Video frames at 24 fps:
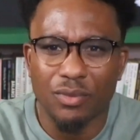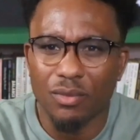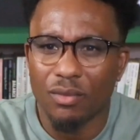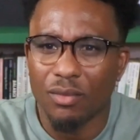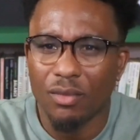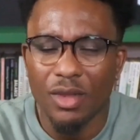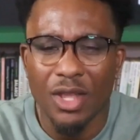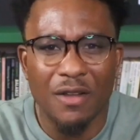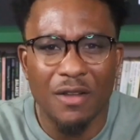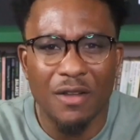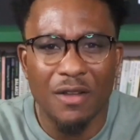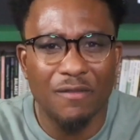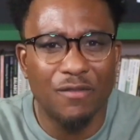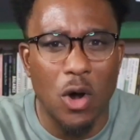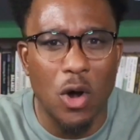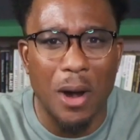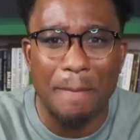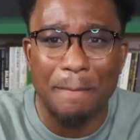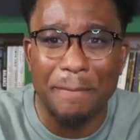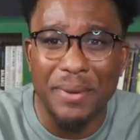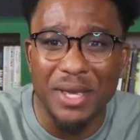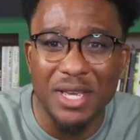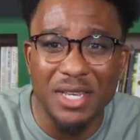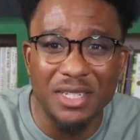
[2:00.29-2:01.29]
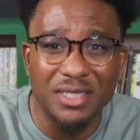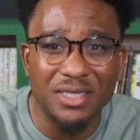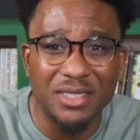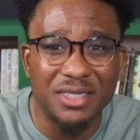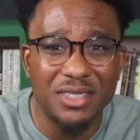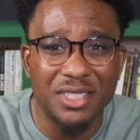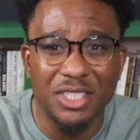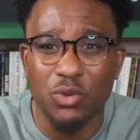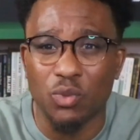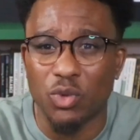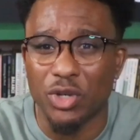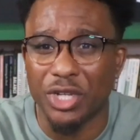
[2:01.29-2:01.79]
for our business.
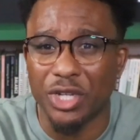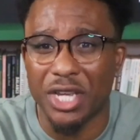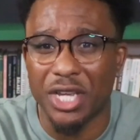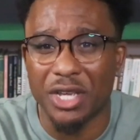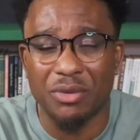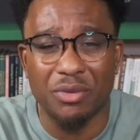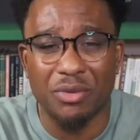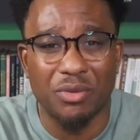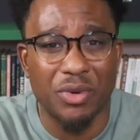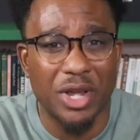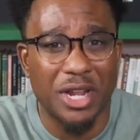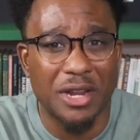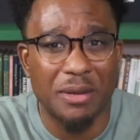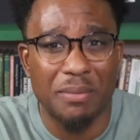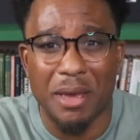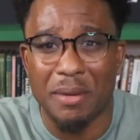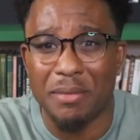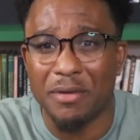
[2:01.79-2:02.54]
We're getting ready maybe for